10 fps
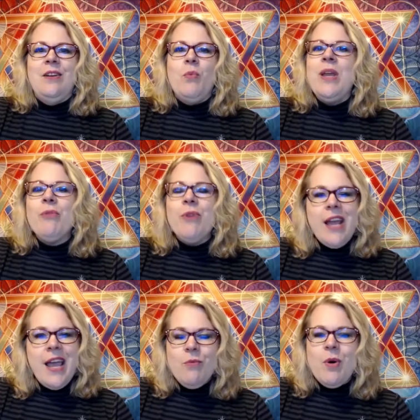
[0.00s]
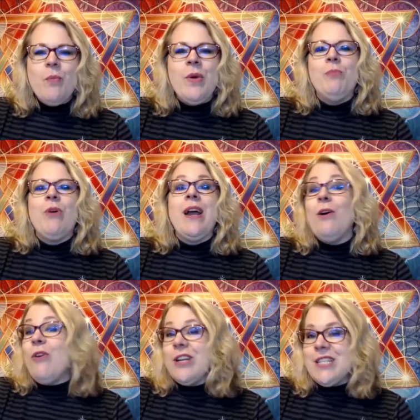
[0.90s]
We create what we
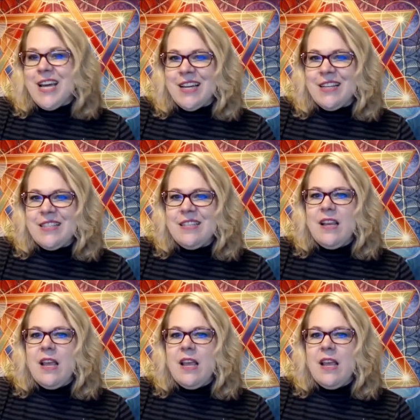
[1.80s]
prioritize,